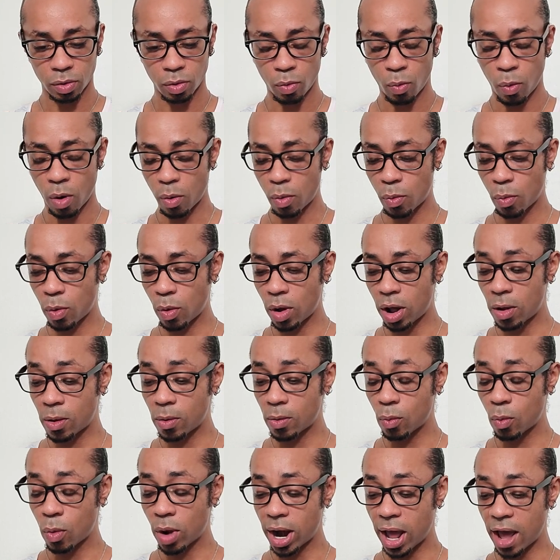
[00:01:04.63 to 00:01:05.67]

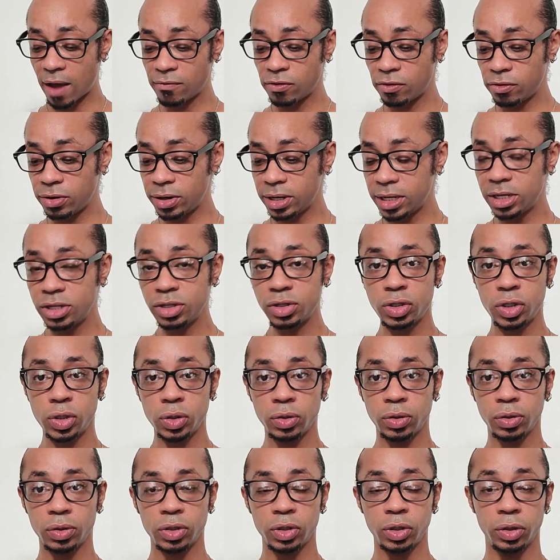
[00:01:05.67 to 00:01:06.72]
well whatever it is
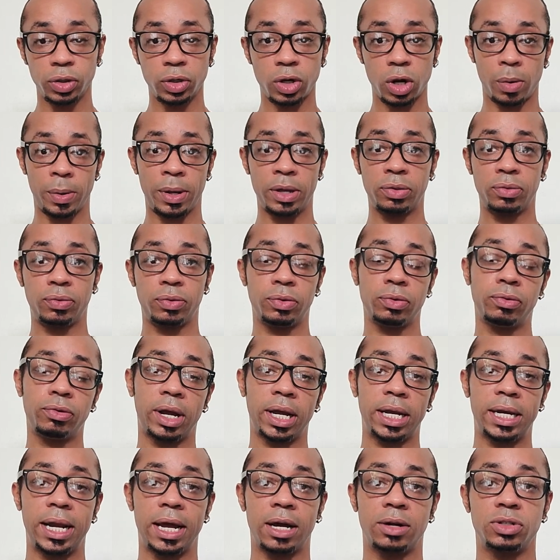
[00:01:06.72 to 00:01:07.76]
you're you're going through
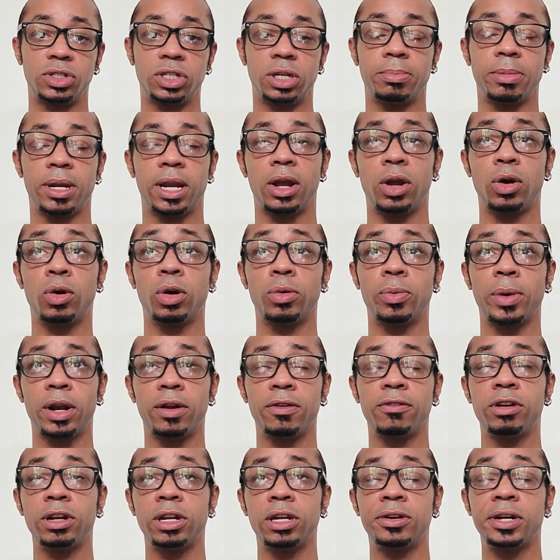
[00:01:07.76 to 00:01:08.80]
right now gemini or
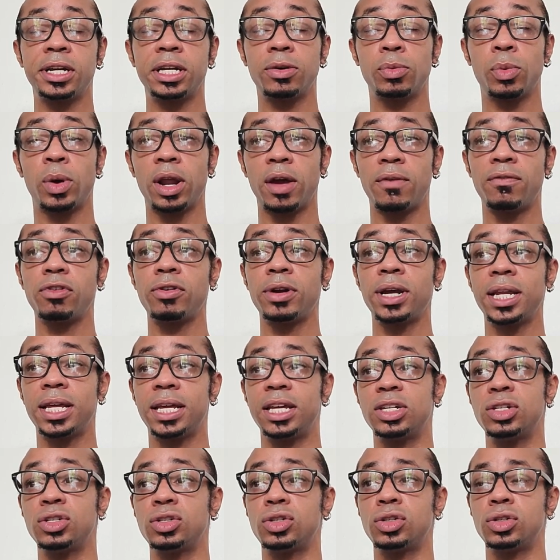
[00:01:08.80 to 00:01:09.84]
whatever it is, whatever it
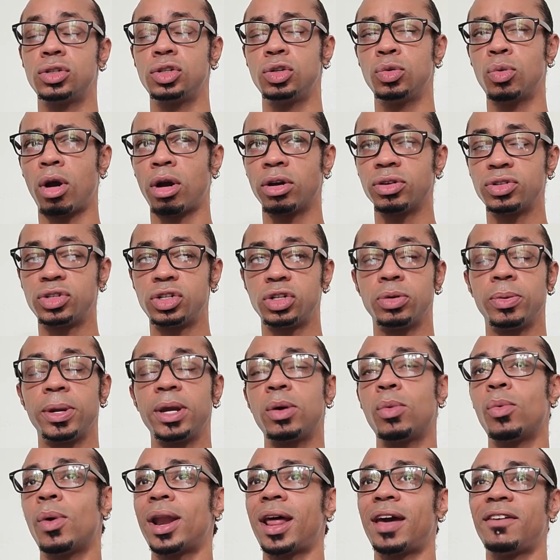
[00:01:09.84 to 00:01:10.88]
is you are
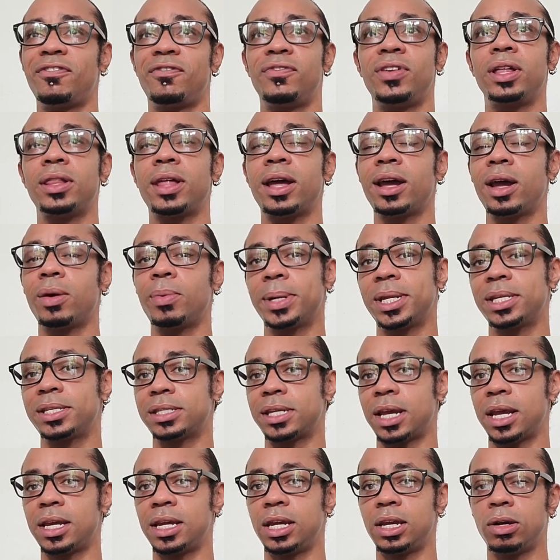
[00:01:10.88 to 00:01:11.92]
doing what i feel like i want to
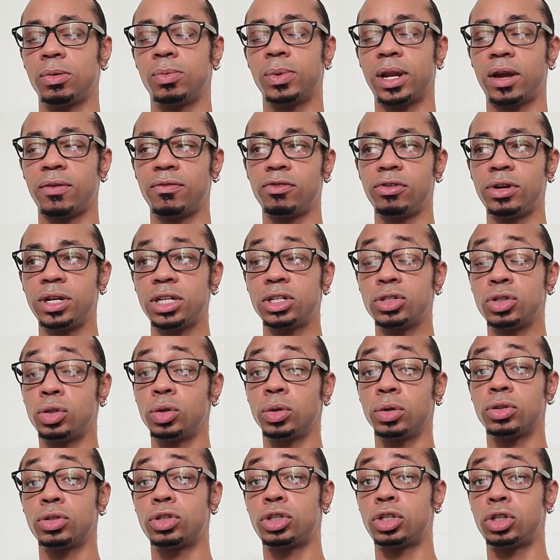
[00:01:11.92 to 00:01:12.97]
say here whatever it is
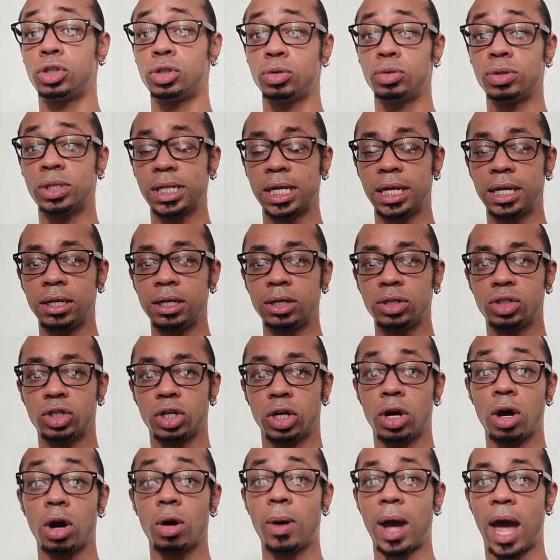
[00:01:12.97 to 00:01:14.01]
you're choosing
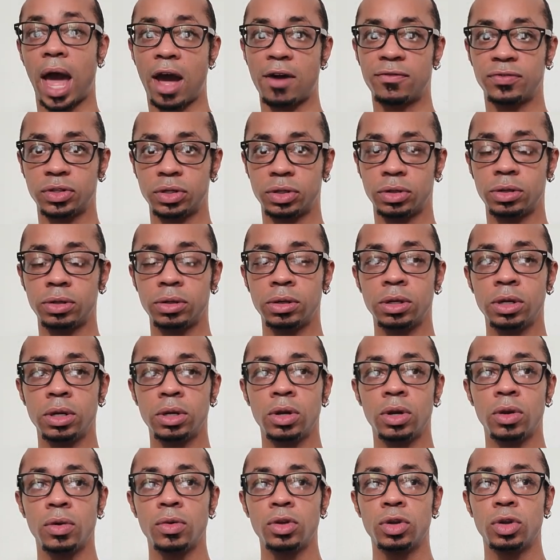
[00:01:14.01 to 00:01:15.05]
to go after
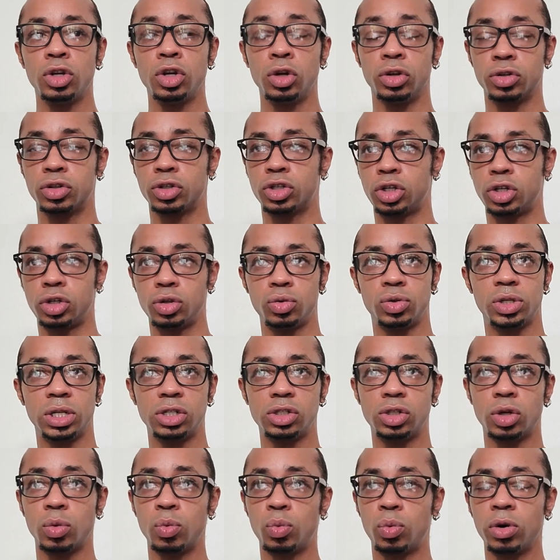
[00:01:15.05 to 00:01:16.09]
you're
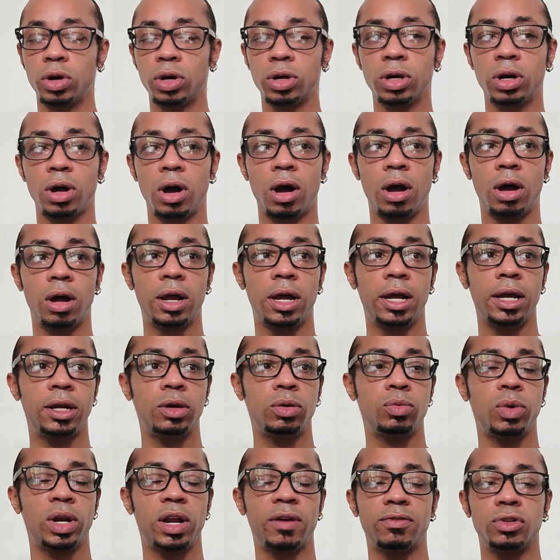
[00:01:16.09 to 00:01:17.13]
choosing to work
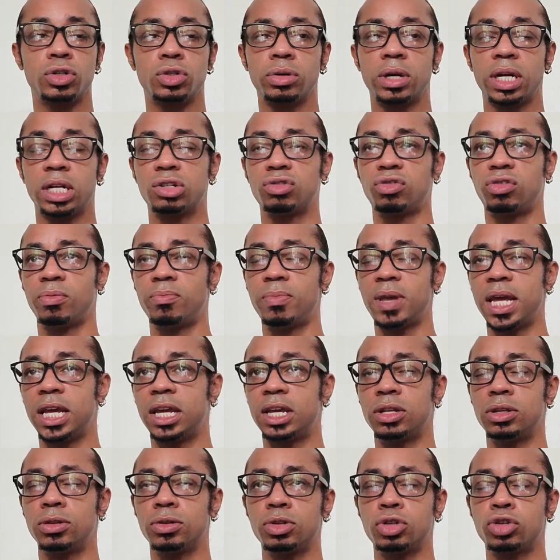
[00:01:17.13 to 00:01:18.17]
on whatever
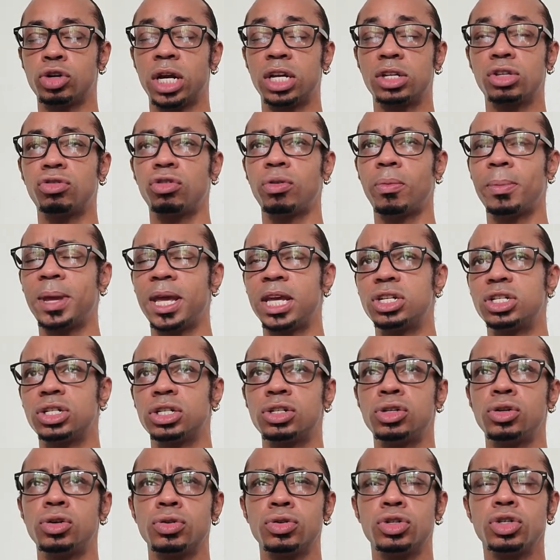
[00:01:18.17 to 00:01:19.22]
transformation
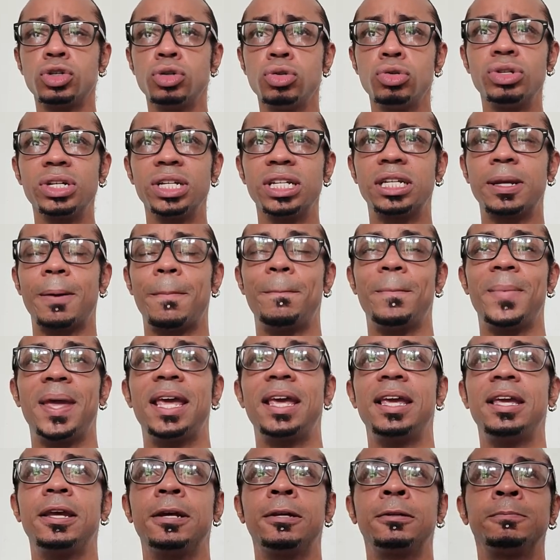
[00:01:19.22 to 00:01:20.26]
transformation you're choosing to
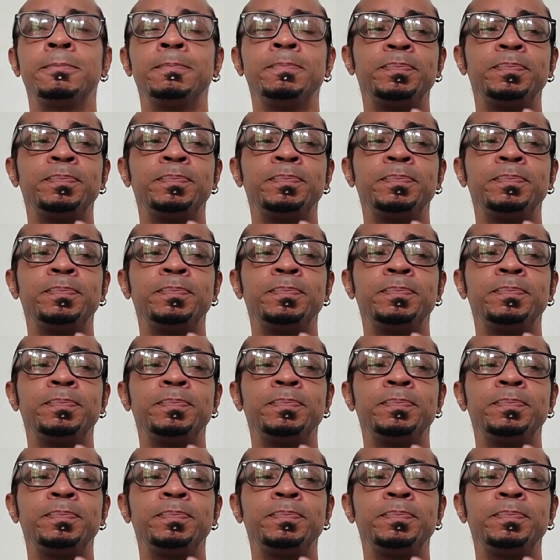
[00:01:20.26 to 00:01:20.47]
make